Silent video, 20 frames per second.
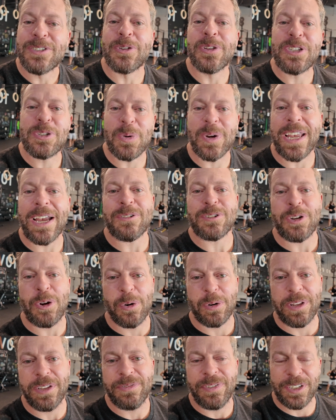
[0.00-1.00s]
So this workout
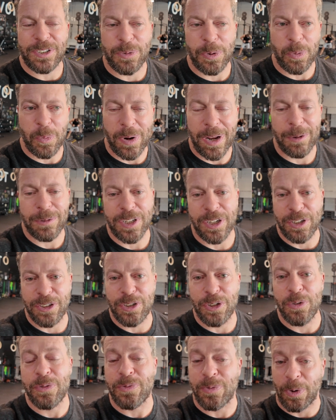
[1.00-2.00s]
totally fits with what I was going
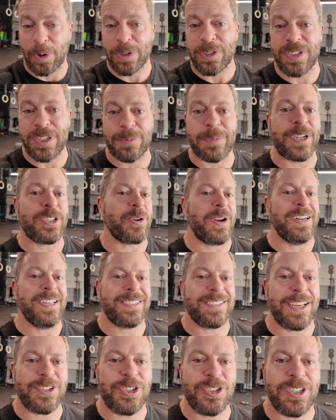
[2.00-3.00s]
to do first in my training
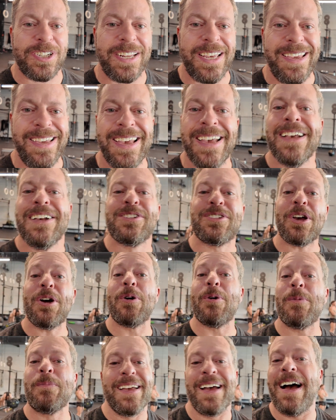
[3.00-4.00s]
session today.
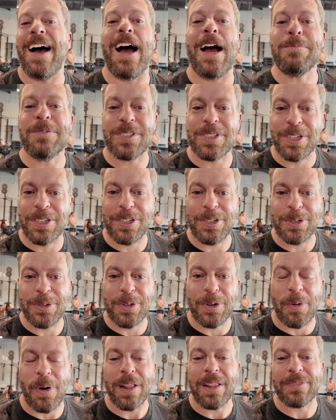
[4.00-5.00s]
So I'm just going to do
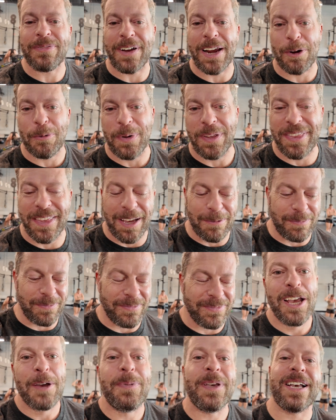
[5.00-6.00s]
the qualifier with them.
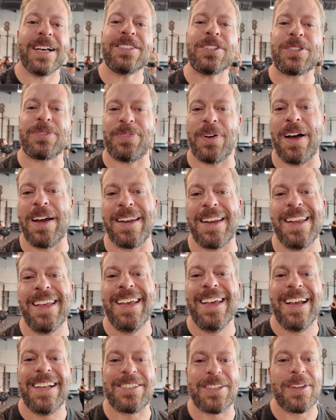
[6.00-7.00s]
Because it's fun,
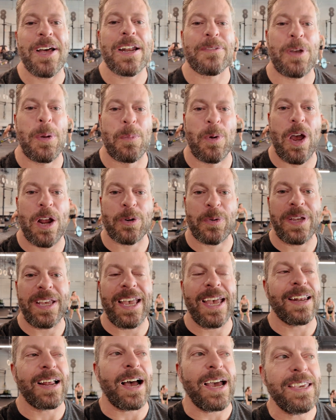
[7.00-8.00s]
it's a lot of camaraderie,
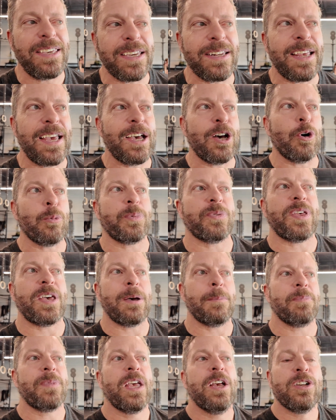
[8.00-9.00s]
and I can help
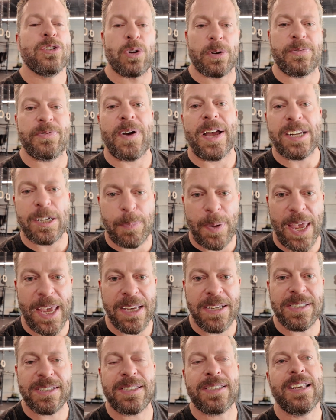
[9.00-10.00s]
them sort of find a
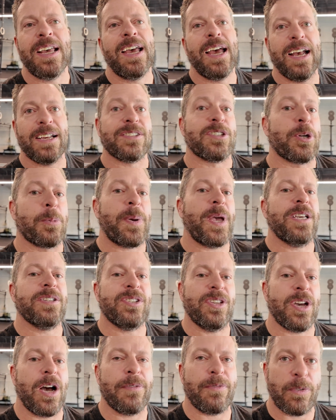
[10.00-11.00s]
pace as they're
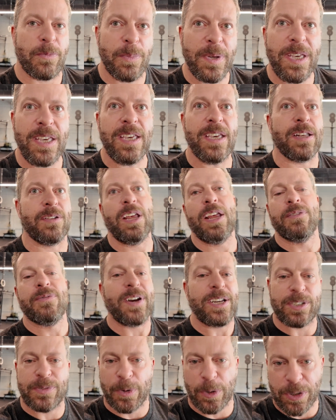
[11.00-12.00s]
pacing off of me and
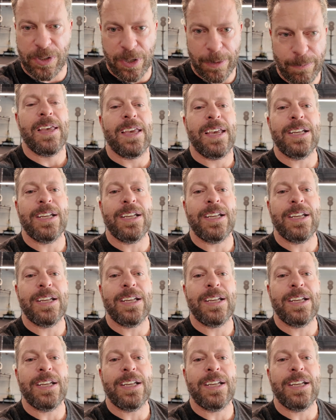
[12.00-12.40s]
vice versa.